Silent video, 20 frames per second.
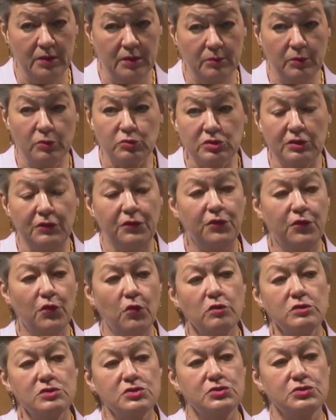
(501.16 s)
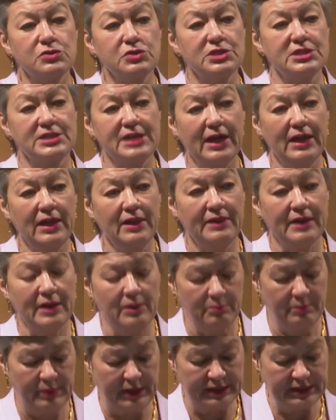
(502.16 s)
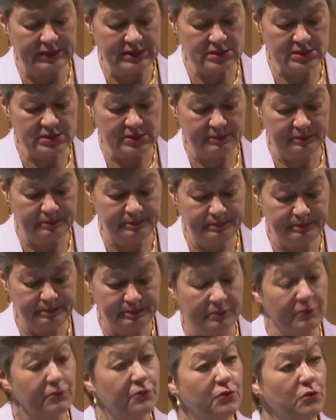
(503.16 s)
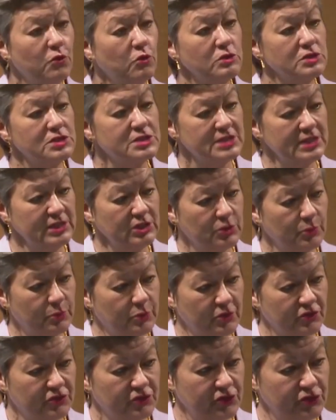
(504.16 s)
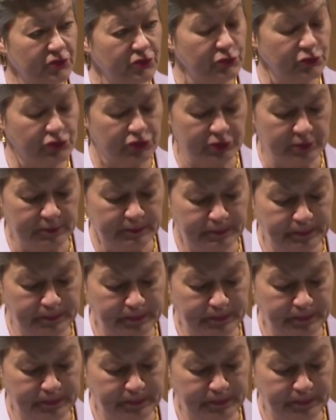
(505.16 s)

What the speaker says: mostly forced to sell their bodies, forced into prostitution.